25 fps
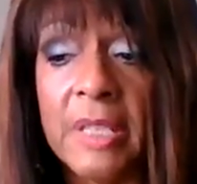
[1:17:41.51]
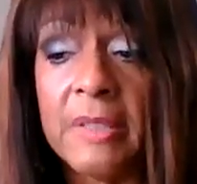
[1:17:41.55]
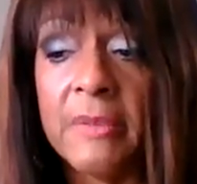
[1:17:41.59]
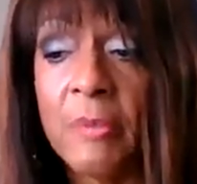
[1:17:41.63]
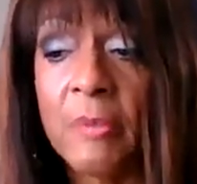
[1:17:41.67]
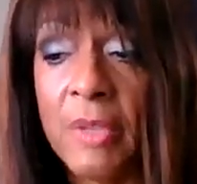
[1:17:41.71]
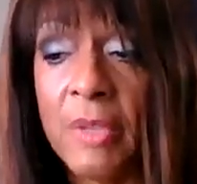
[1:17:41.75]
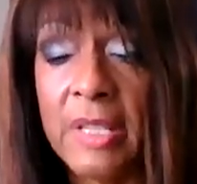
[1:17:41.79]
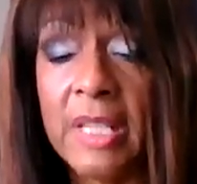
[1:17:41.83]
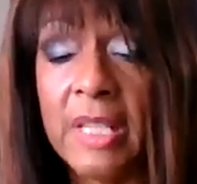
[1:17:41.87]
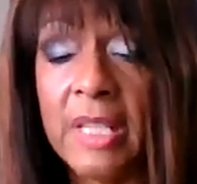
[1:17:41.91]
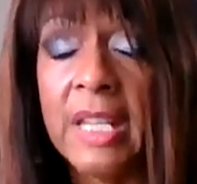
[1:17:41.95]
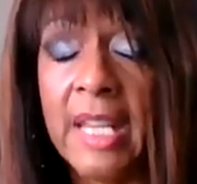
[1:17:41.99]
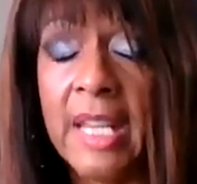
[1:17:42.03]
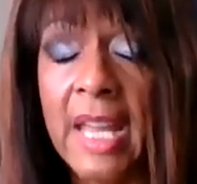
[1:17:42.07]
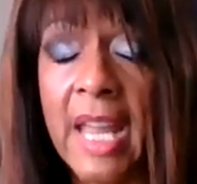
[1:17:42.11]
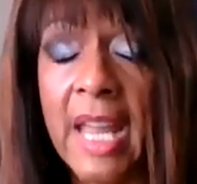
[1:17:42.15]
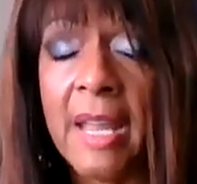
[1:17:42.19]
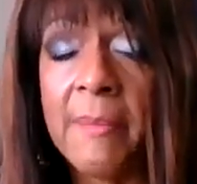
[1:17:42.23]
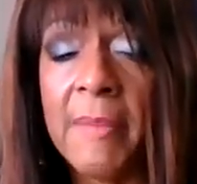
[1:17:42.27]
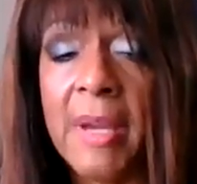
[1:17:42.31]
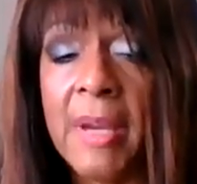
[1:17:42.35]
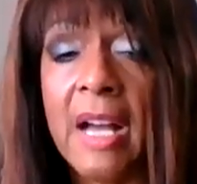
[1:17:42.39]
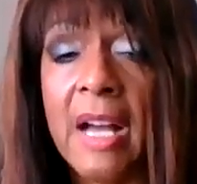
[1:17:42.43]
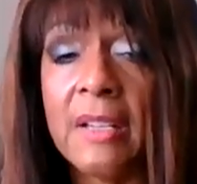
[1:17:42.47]
but when he
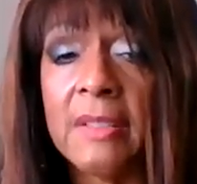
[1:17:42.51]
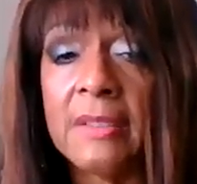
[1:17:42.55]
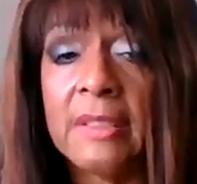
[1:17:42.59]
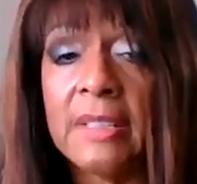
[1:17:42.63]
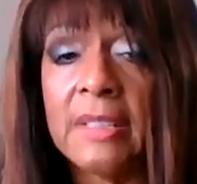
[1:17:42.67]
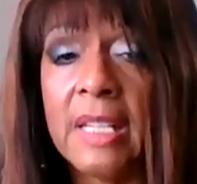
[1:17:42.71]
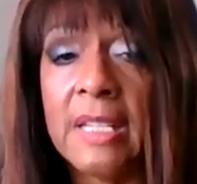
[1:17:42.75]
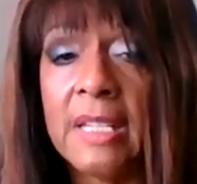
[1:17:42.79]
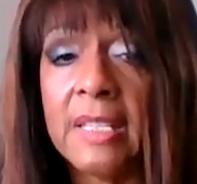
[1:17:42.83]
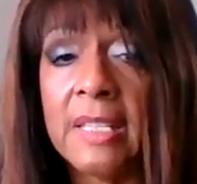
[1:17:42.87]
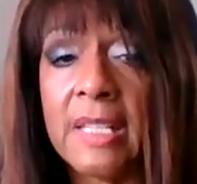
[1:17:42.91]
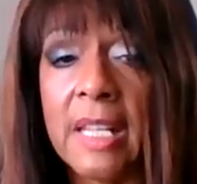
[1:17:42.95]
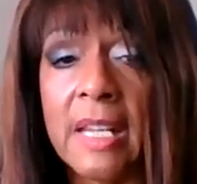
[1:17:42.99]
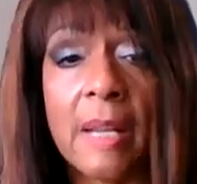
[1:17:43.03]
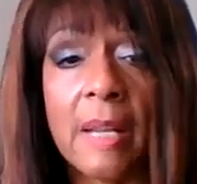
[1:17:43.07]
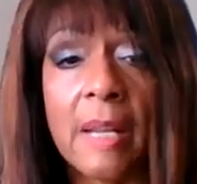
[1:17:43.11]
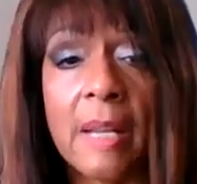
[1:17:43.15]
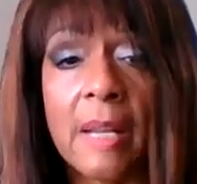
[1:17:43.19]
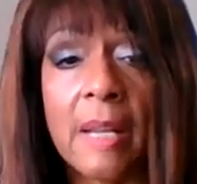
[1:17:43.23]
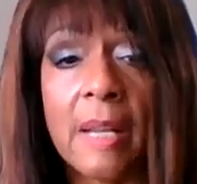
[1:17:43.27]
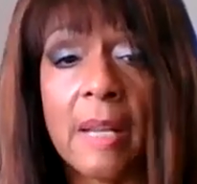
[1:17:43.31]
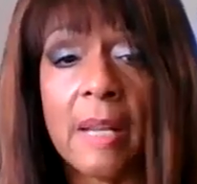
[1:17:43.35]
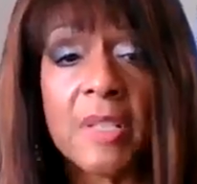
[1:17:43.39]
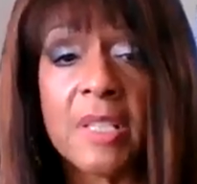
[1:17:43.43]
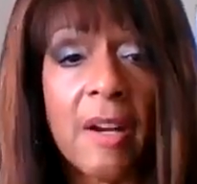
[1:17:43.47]
came out, he said,
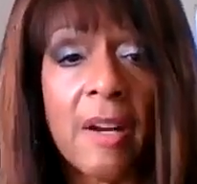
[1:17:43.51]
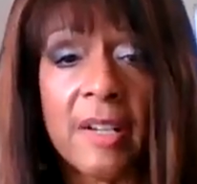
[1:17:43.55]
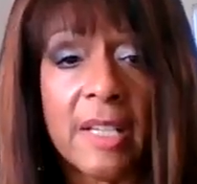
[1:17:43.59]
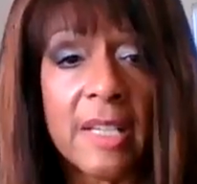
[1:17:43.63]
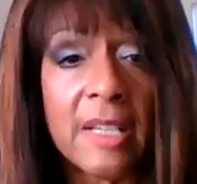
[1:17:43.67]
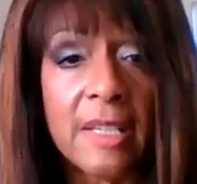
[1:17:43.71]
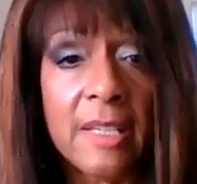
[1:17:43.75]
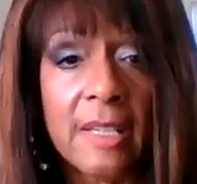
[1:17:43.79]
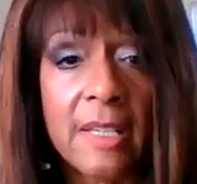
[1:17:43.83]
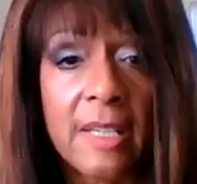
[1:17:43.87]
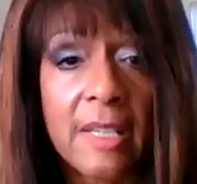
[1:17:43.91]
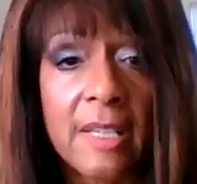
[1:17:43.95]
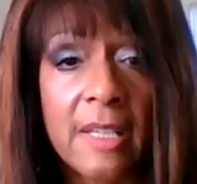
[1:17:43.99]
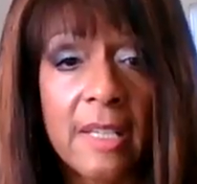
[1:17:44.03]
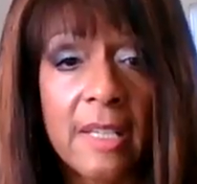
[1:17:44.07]
"I'm sorry."